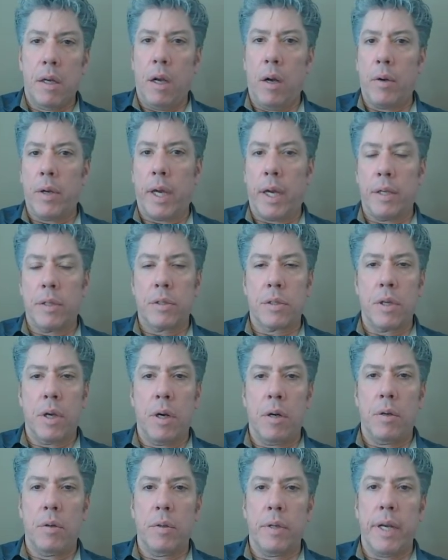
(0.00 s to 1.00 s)
Okay,
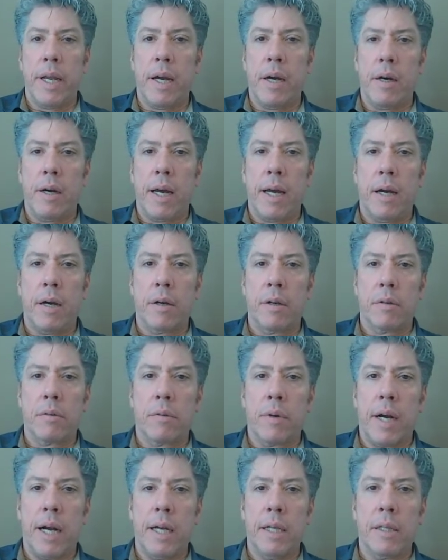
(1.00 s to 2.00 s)
so now I'll
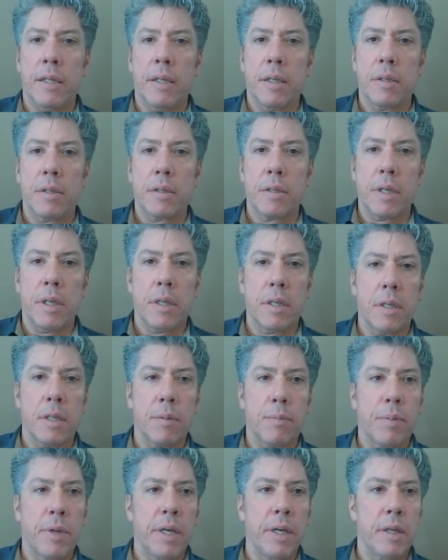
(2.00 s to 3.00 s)
write this into
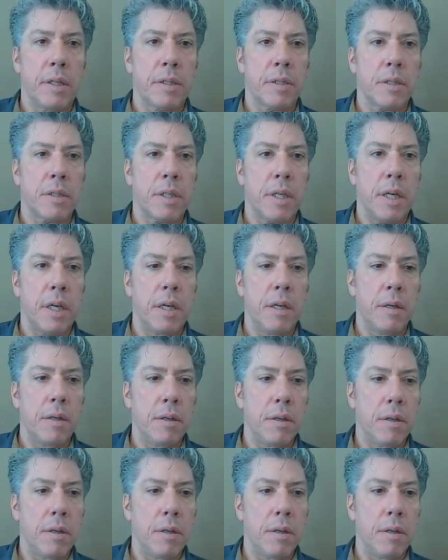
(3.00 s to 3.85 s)
the PLC